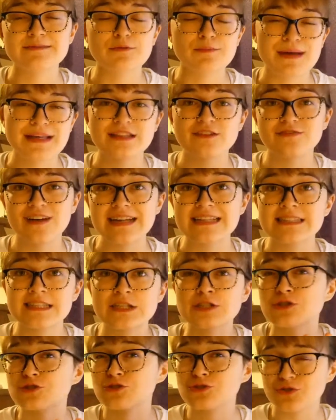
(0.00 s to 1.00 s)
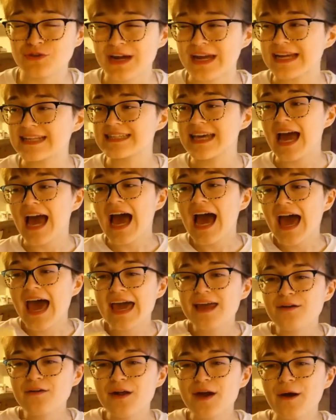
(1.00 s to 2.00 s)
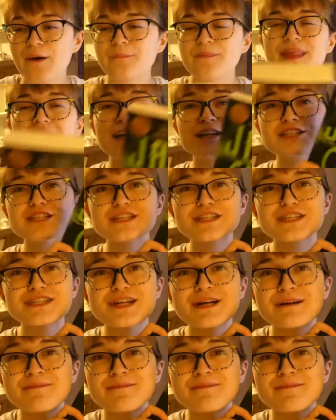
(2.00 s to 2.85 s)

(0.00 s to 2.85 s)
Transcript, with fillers: will make the fight scenes great. I don't know, I just,